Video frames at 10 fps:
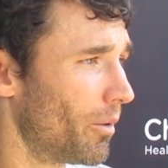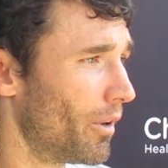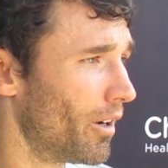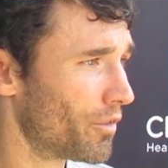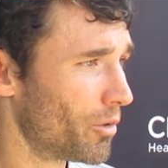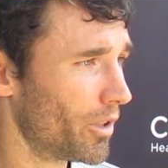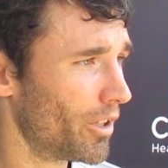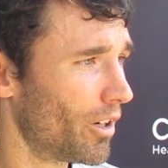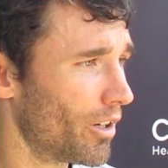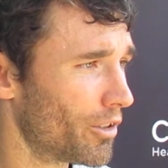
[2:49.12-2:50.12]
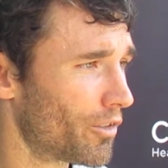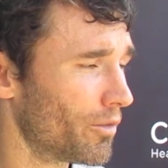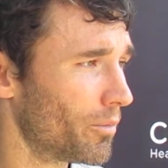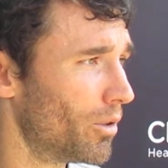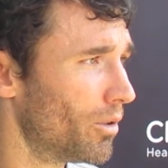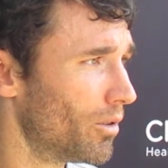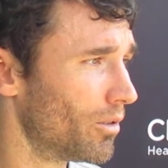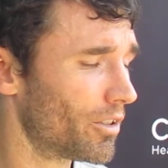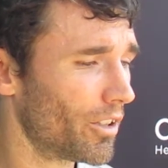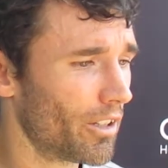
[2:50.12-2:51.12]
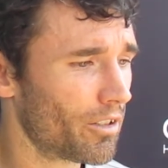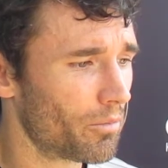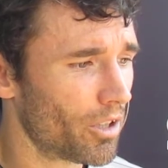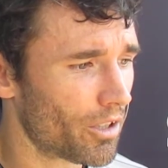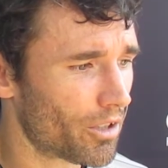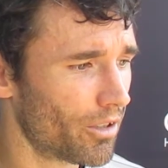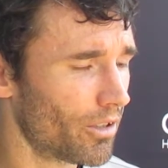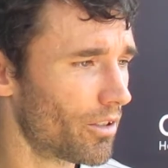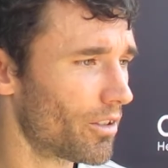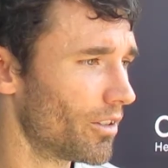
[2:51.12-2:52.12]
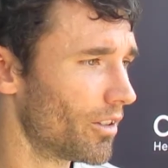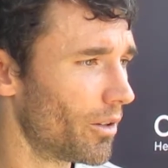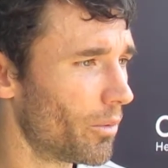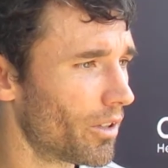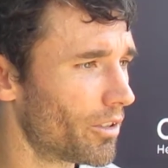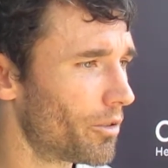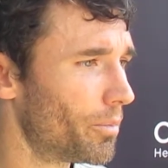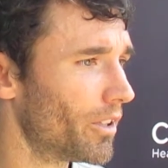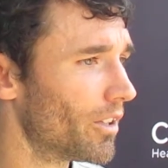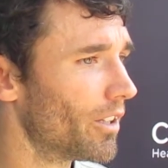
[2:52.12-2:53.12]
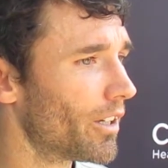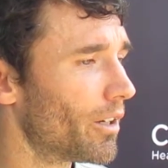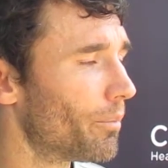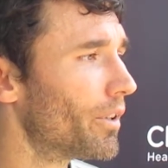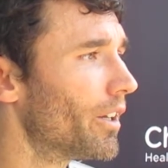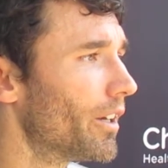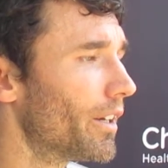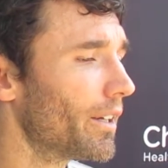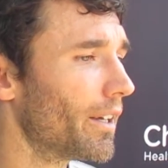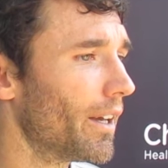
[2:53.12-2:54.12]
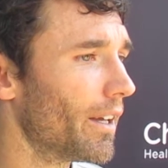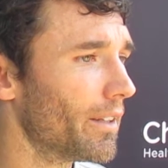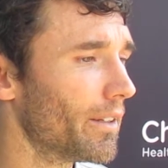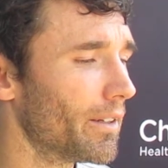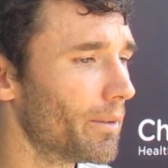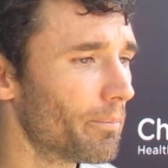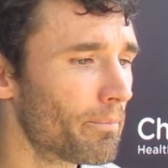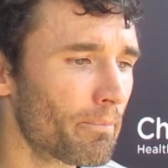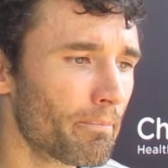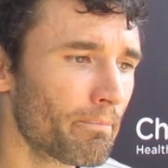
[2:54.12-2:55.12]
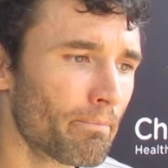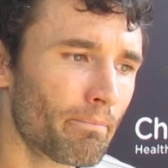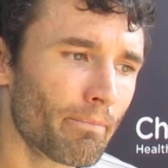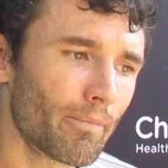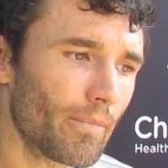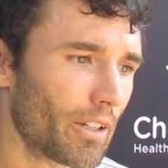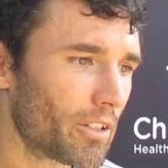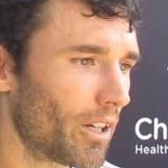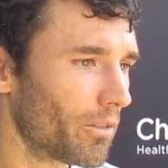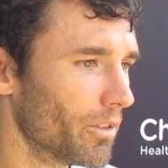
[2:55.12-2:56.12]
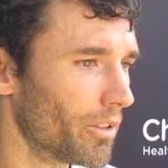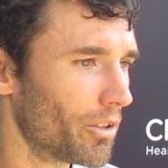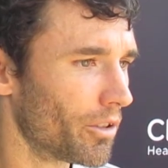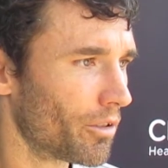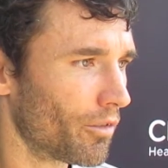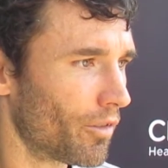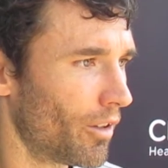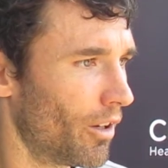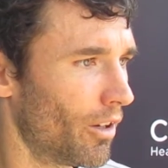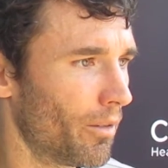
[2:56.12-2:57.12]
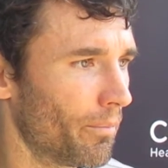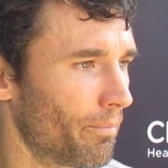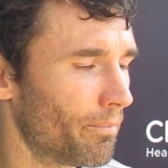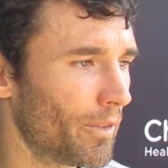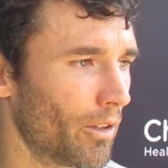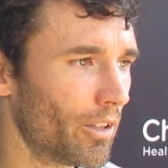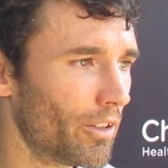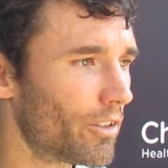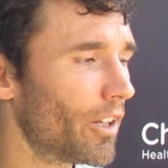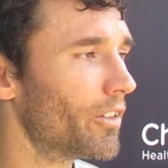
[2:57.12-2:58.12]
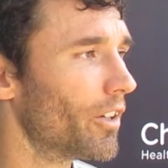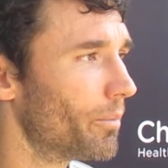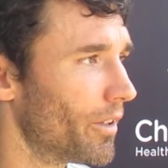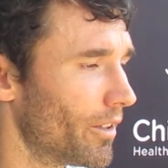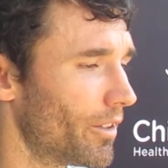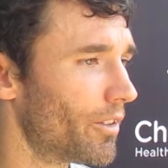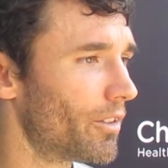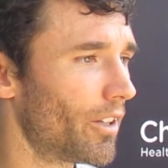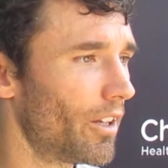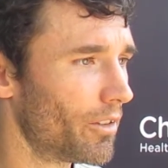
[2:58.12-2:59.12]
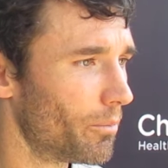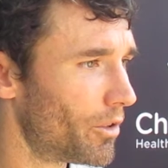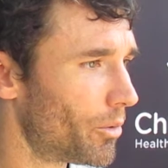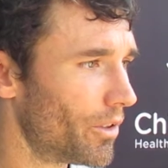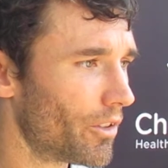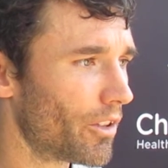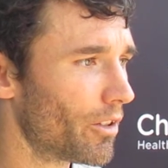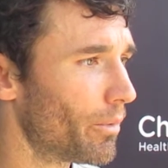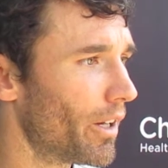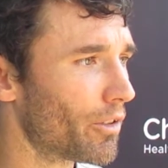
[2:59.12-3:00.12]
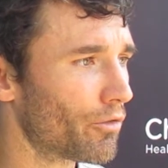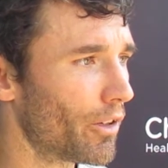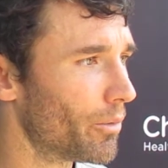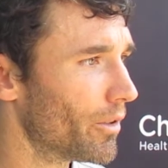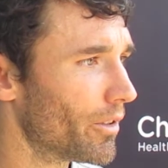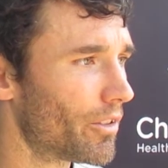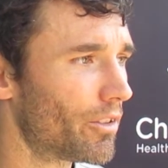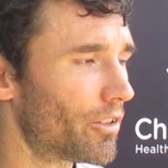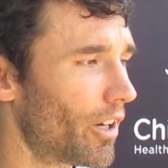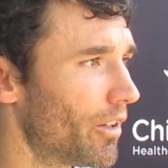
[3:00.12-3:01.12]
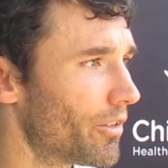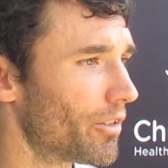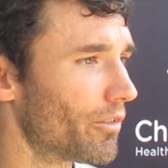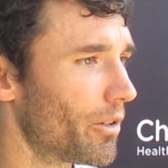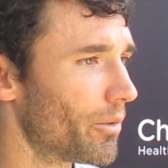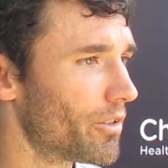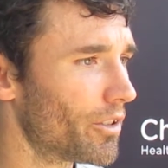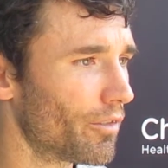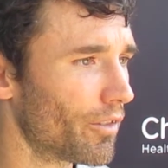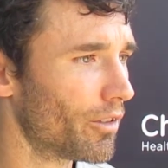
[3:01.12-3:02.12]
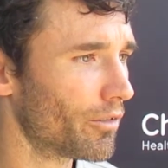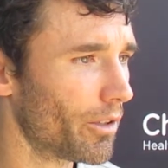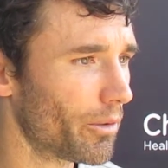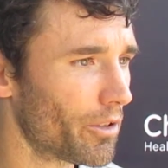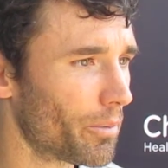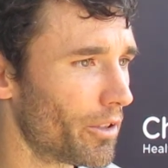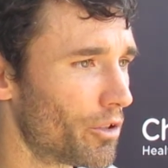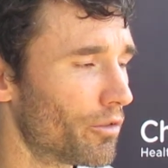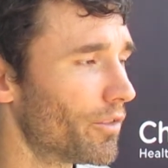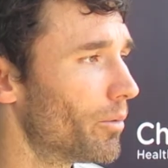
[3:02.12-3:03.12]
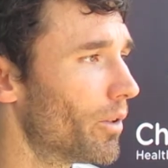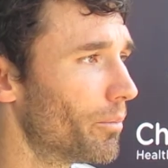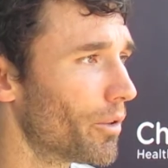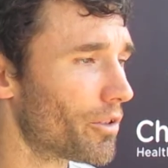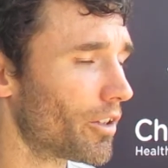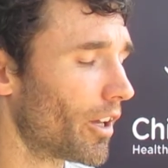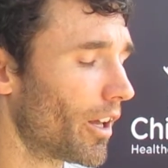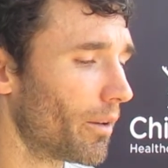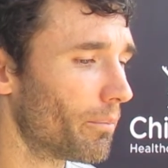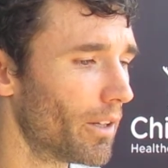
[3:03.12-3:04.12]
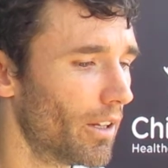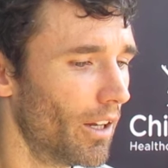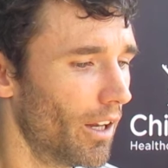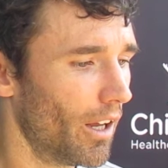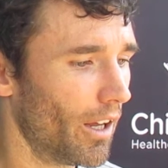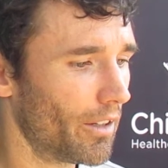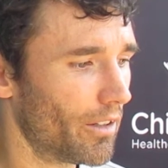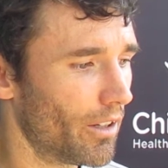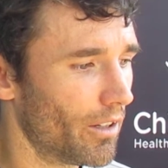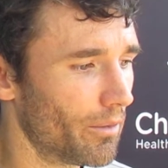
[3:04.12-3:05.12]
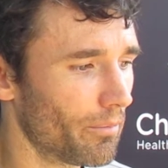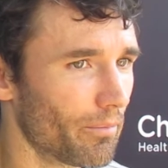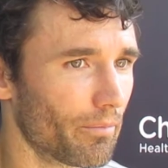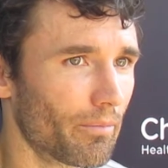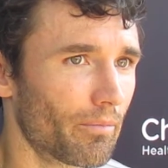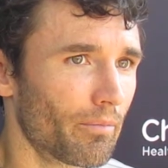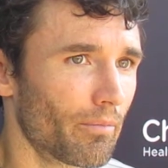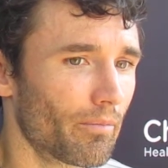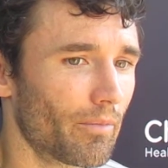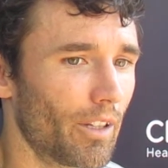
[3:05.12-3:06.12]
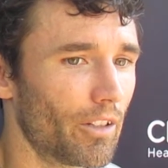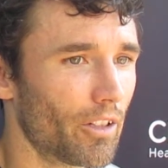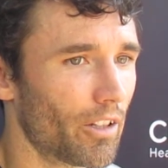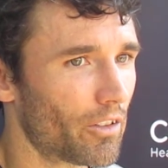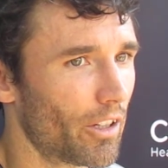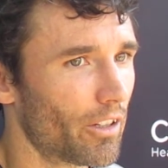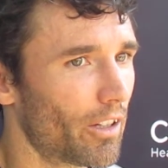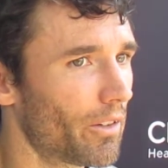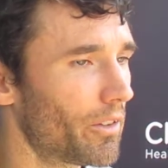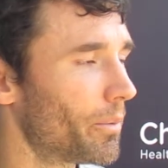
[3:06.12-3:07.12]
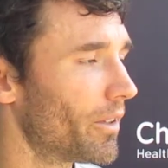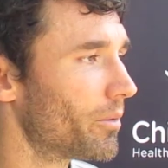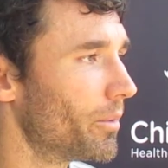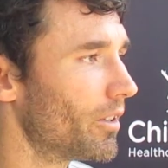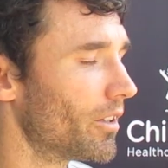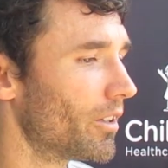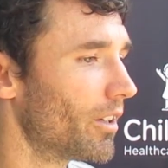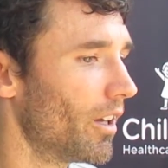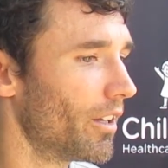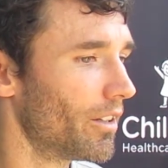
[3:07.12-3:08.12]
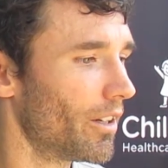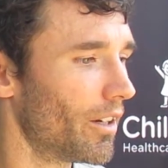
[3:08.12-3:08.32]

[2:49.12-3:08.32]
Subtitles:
off 20 yards from goal to get some touches, and they want to just be in the link-up play, and that's not really Josef. He stays up there. He stays in between the center backs, right where it's challenging, right where it's difficult, right where he's playing 2v1 most of the game, and he's not scared of that responsibility. And,